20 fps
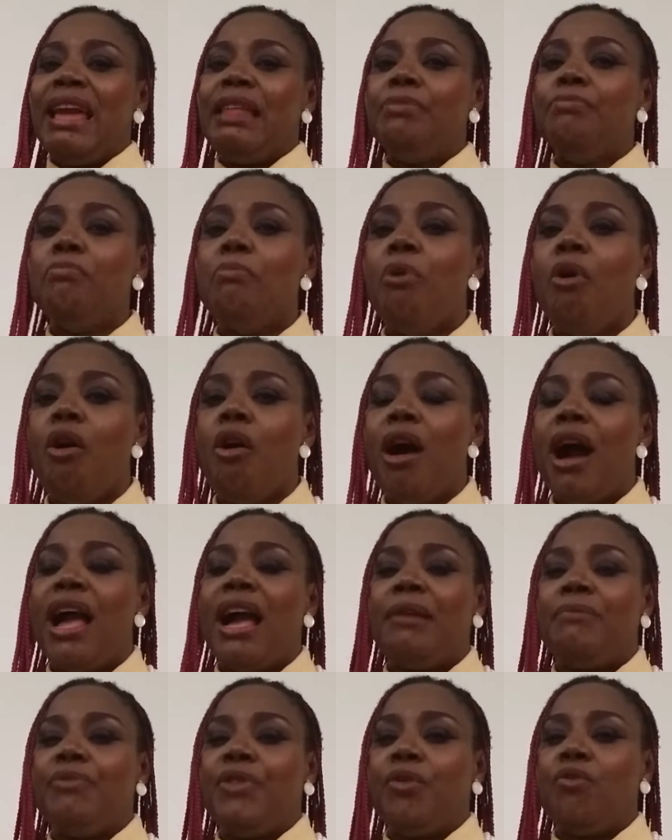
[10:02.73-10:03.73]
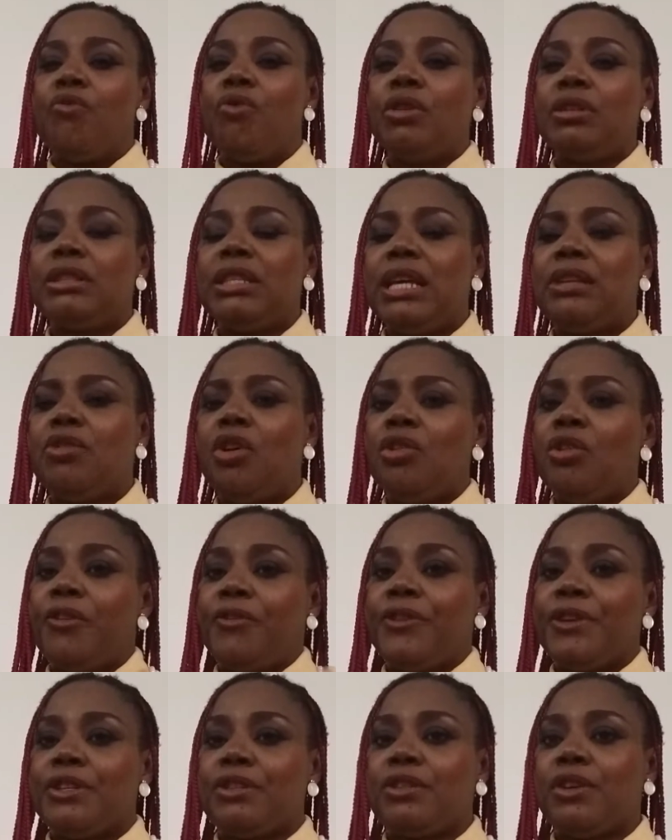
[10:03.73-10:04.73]
earn more, I am the one. Then all
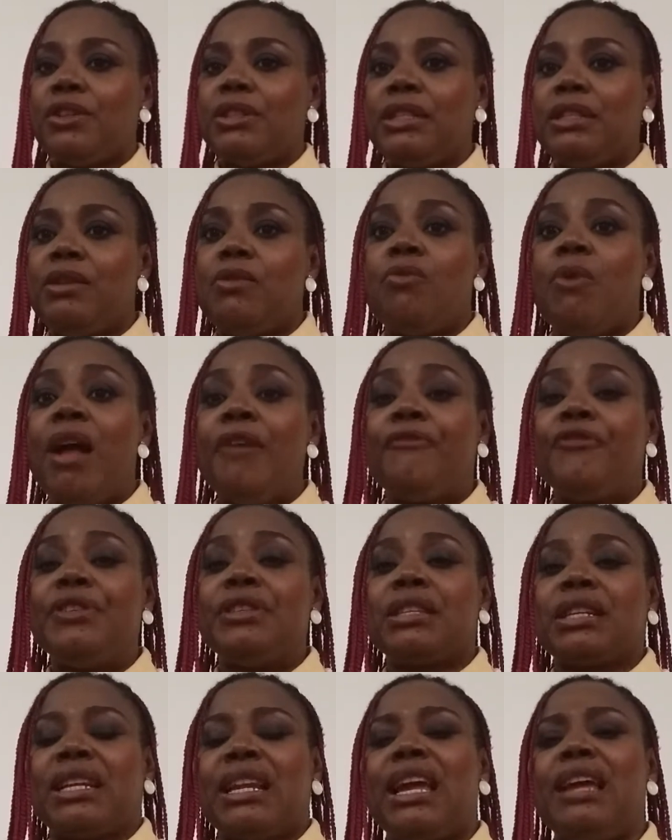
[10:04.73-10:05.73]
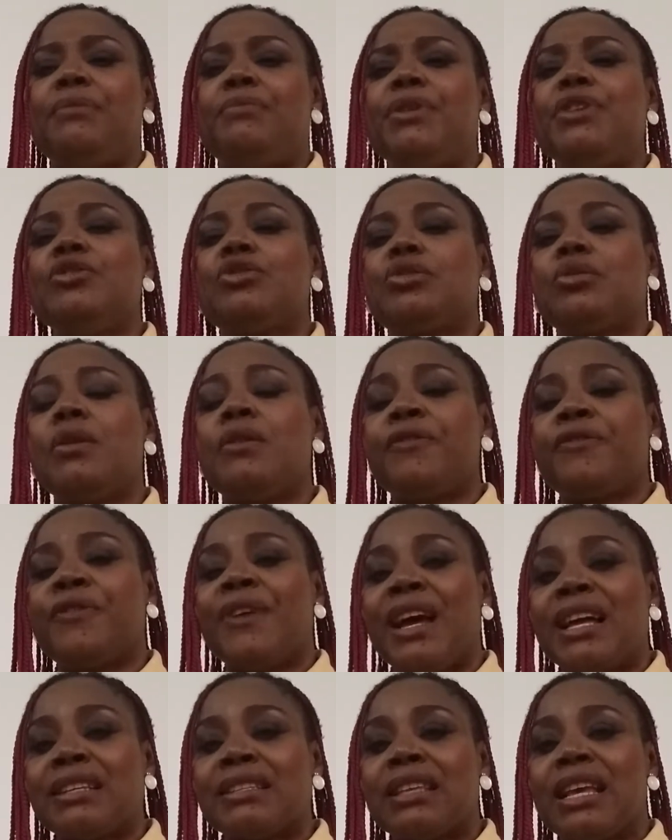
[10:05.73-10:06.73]
of a sudden the wife is climbing so
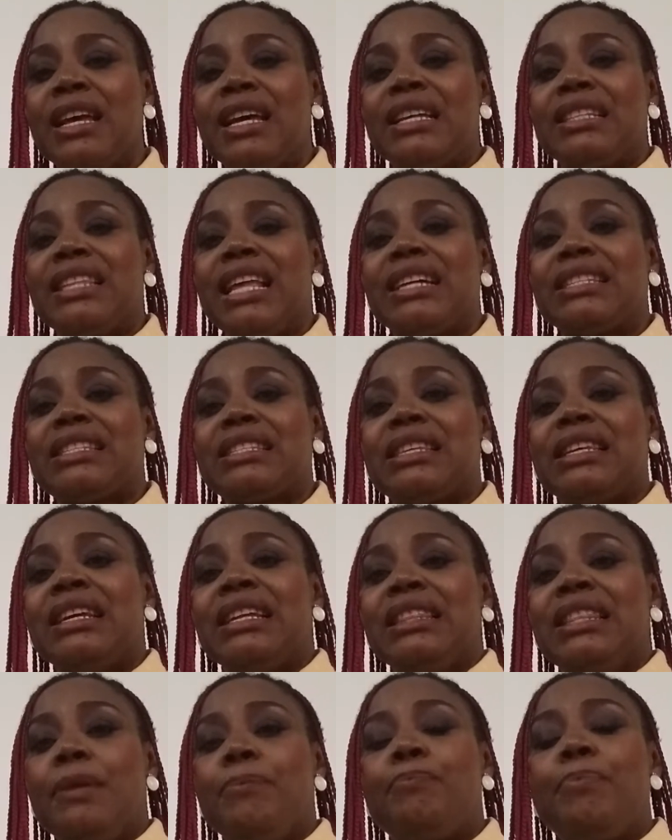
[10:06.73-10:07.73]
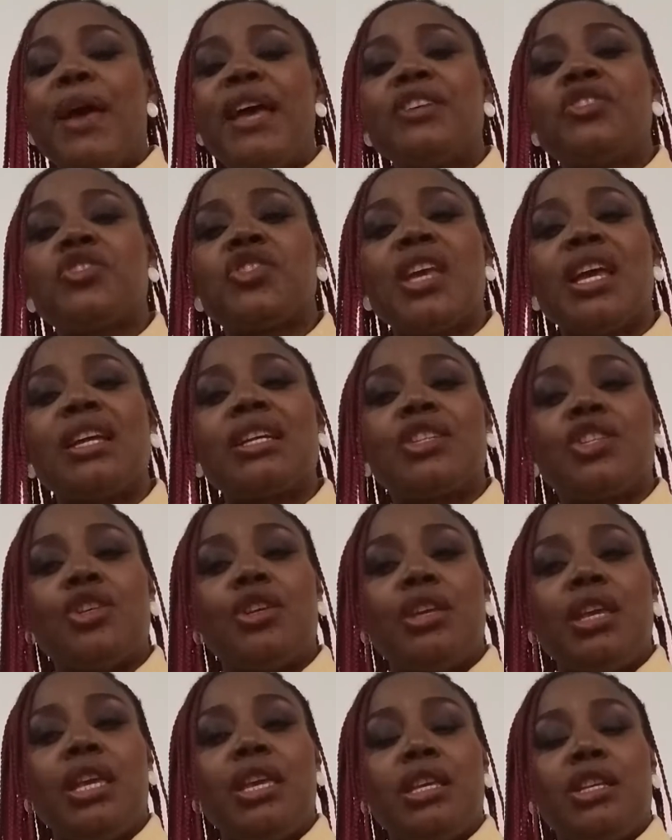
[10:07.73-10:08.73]
fast that the paycheck
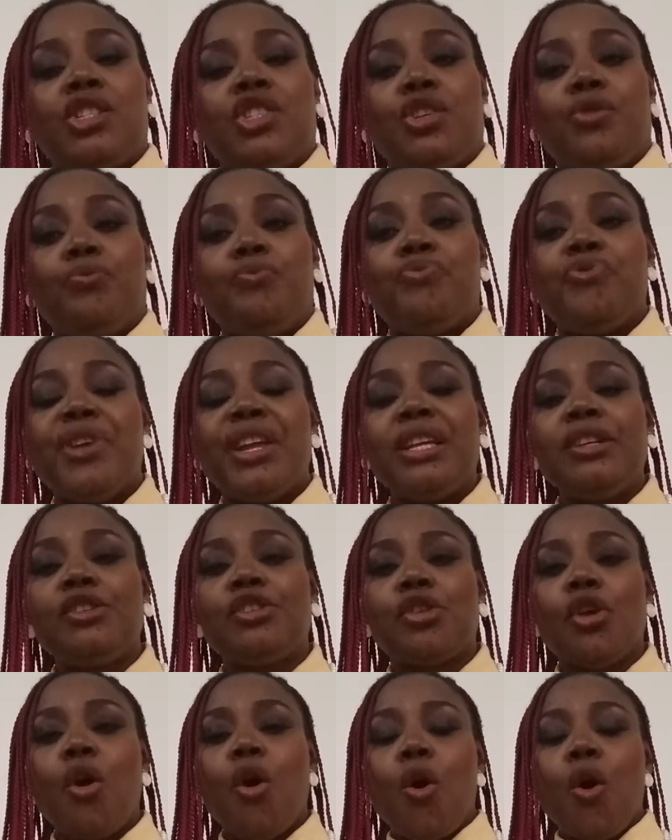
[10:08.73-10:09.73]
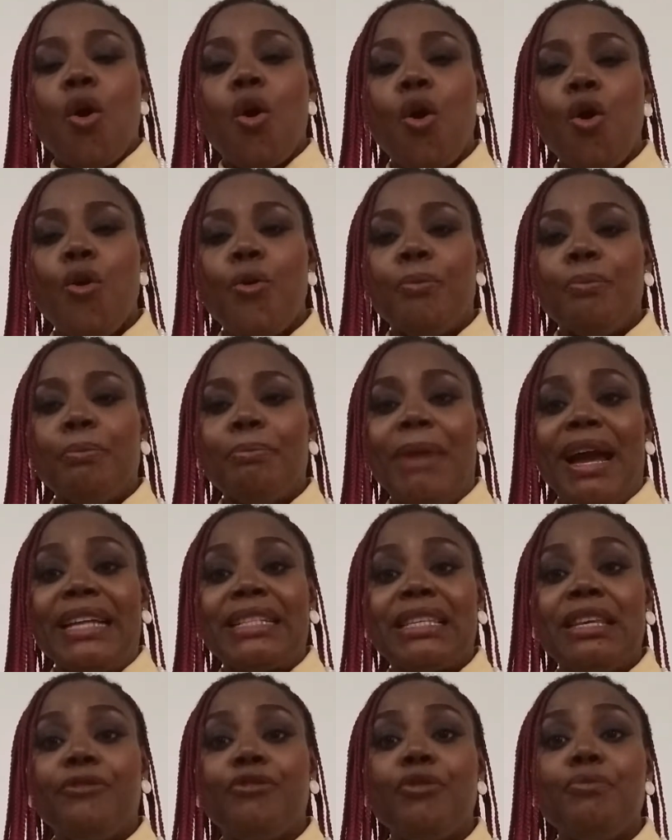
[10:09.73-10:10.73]
she, he, she brings home
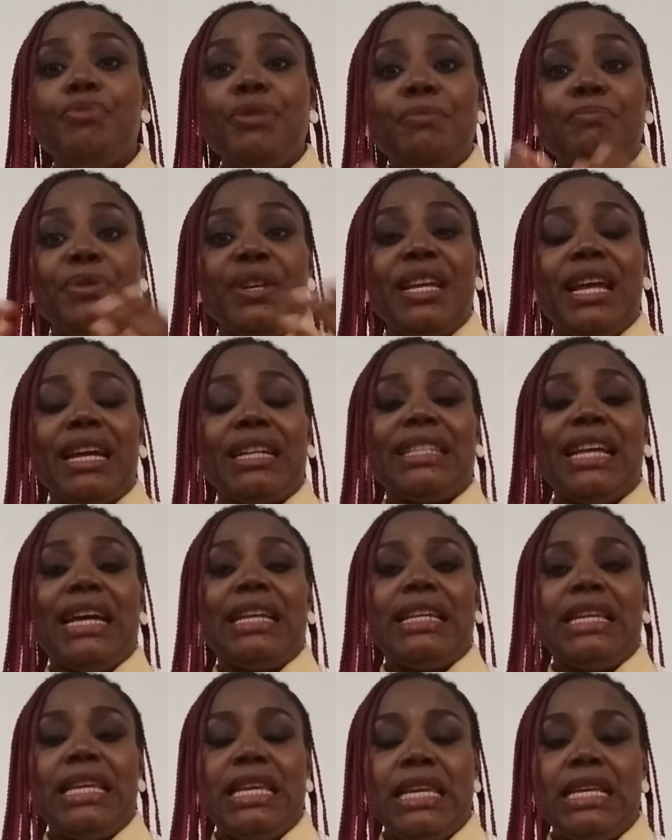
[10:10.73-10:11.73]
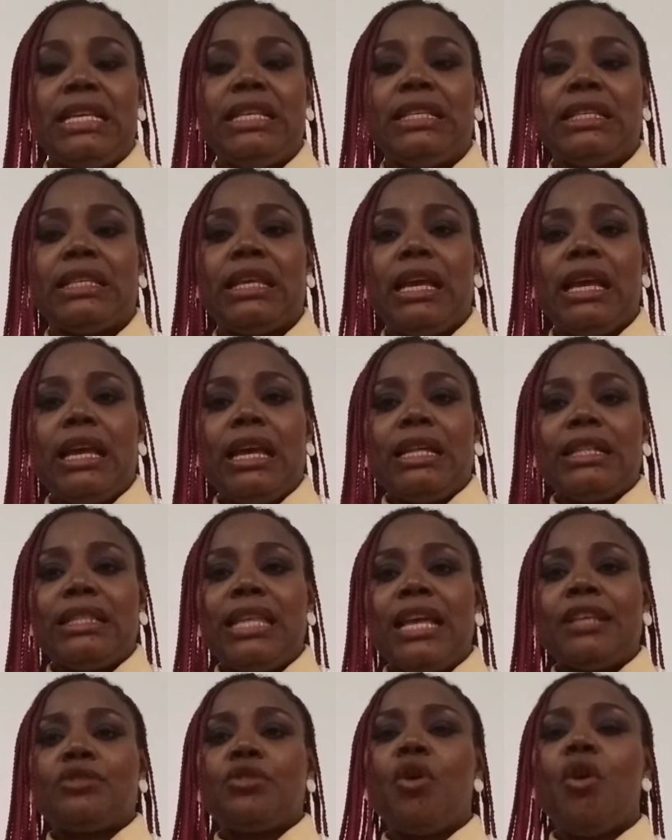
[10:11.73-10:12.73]
might even be bigger than his.
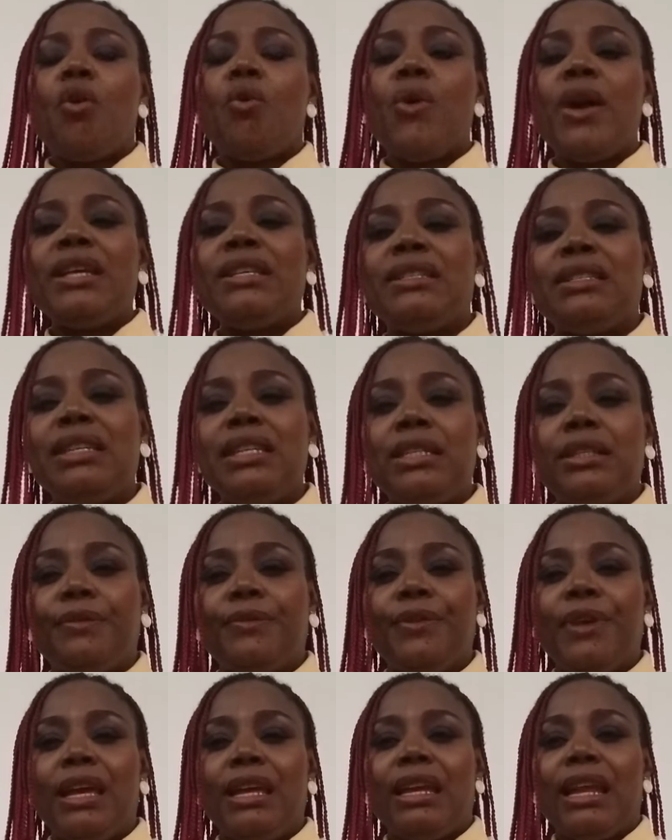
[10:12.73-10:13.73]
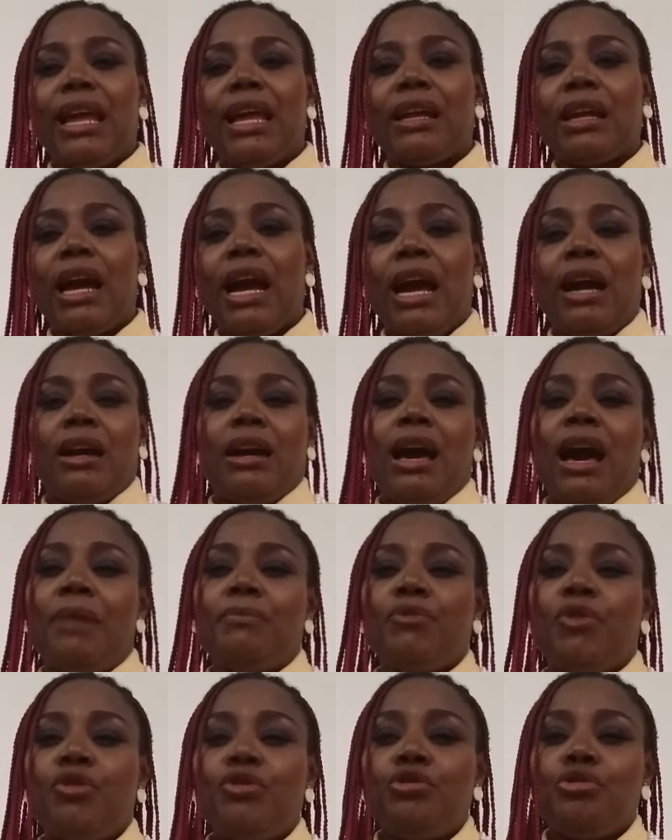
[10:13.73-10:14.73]
There's always this fear like, ah,
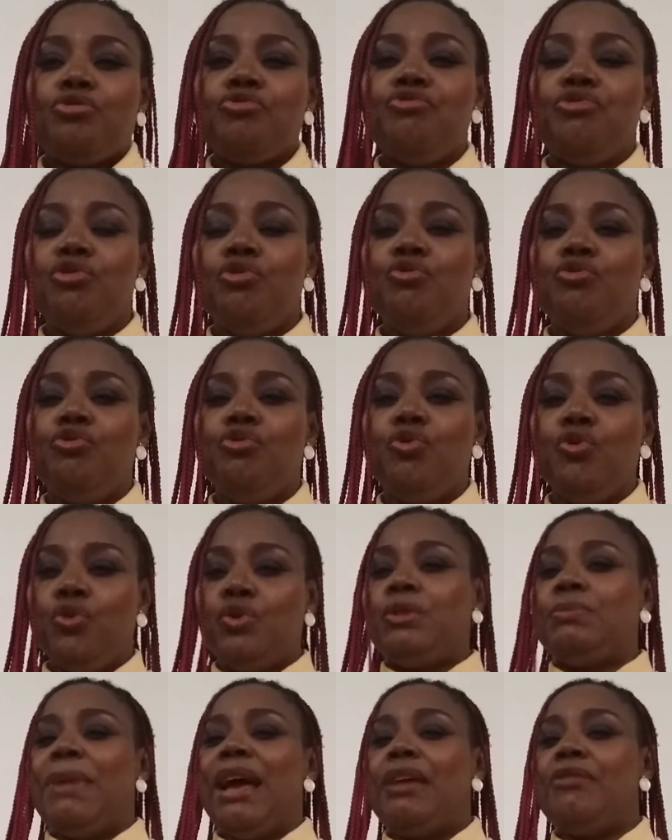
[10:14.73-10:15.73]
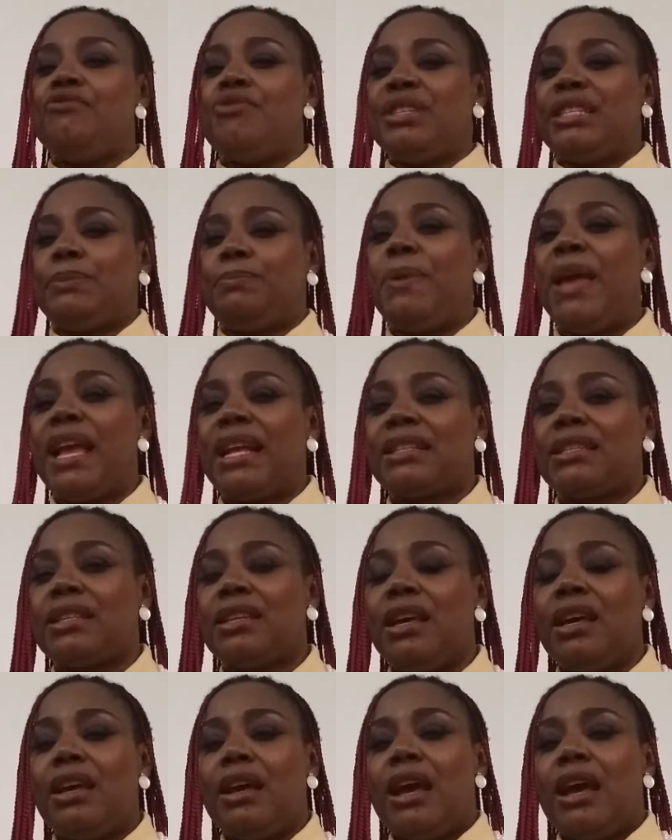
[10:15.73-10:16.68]
I'm going to lose my respect